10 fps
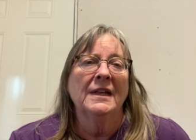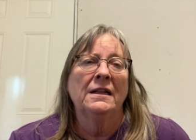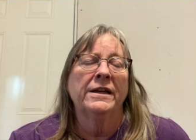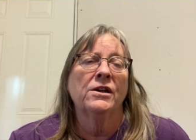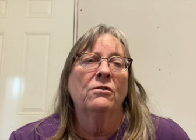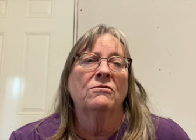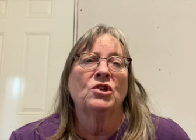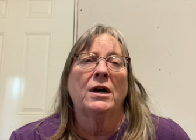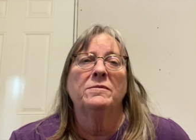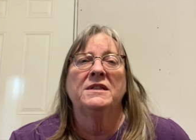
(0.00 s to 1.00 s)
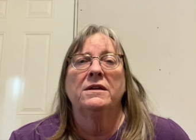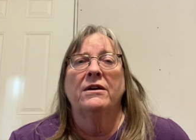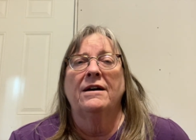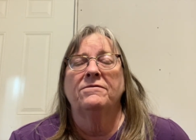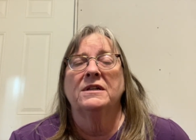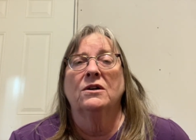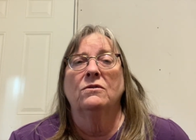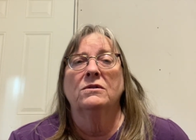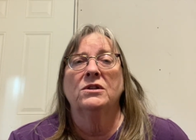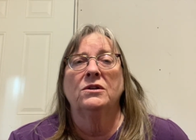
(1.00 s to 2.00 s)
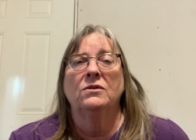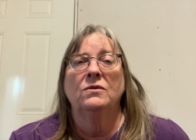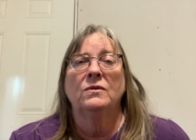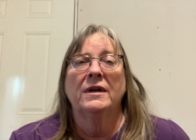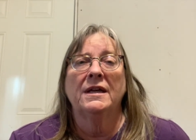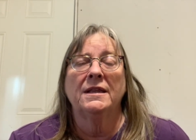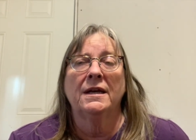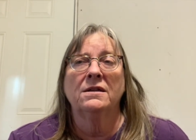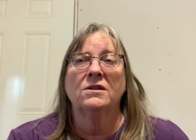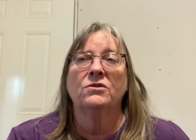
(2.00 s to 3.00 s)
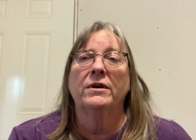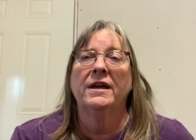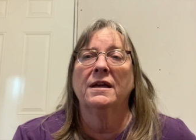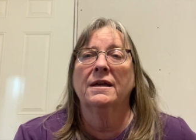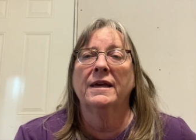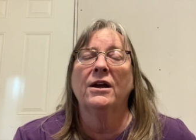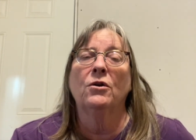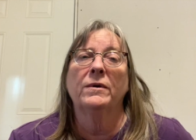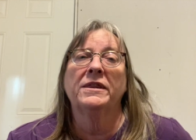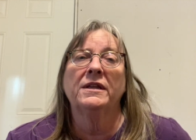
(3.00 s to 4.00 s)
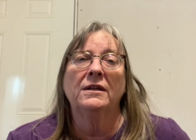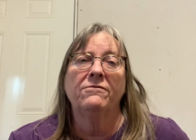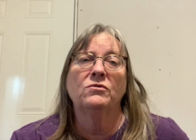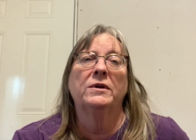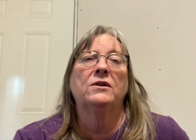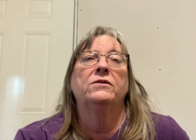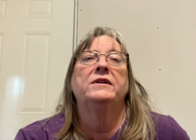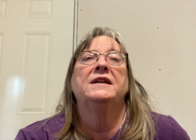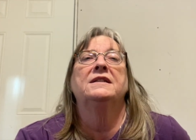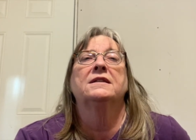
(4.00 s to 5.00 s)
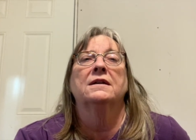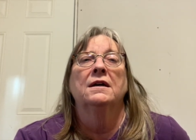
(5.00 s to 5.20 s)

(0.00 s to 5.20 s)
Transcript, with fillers: like your own jobs that you have to go to and then to try and care with a loved one who needs